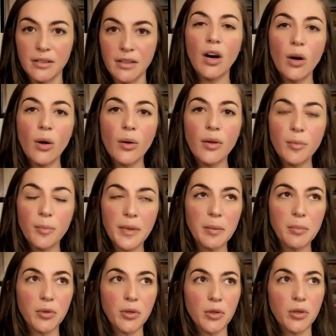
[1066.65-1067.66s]
All the
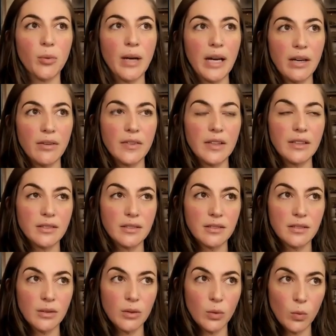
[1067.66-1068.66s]
people who have
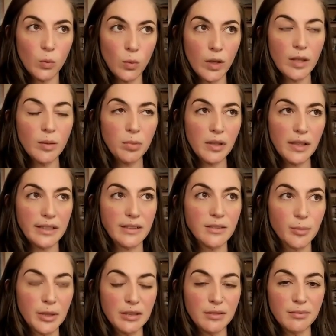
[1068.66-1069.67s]
this one
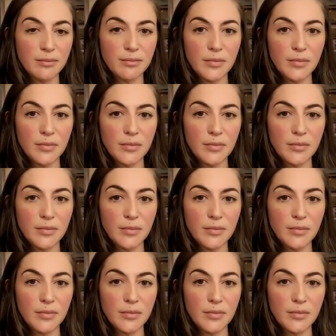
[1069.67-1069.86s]
placement,